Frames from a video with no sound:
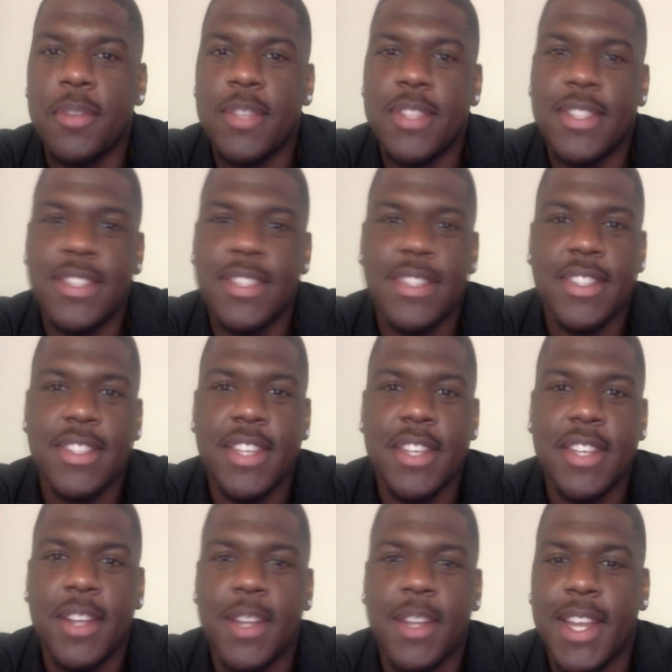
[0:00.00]
but then
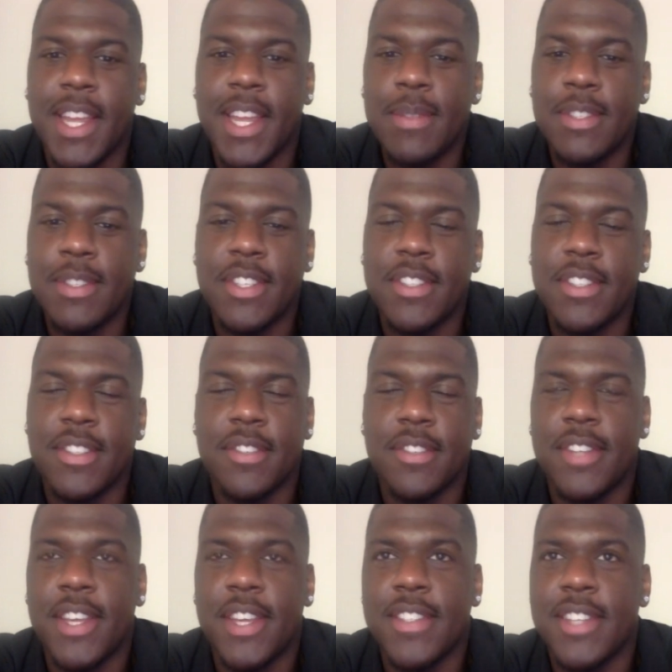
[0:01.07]
seeing a whole lot of empty seats in the
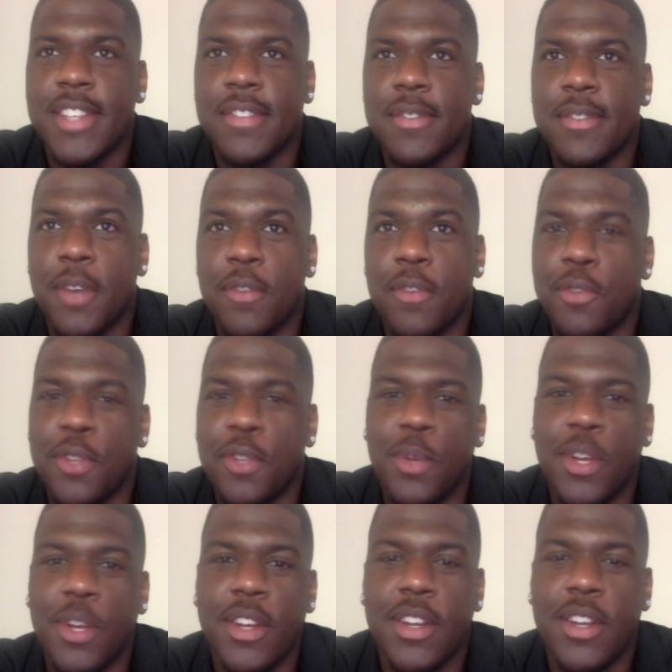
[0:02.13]
stands, that was really weird.